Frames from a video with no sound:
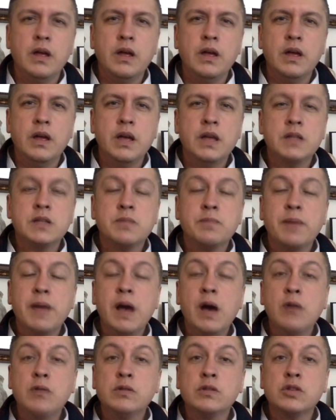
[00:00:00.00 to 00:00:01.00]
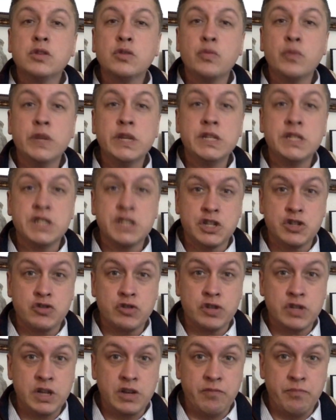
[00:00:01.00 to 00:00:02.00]
It's about the
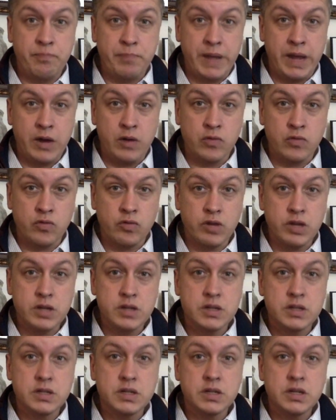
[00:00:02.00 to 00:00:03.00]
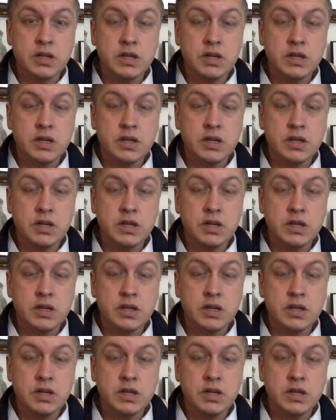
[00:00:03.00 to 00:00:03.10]
redistricting of boundaries.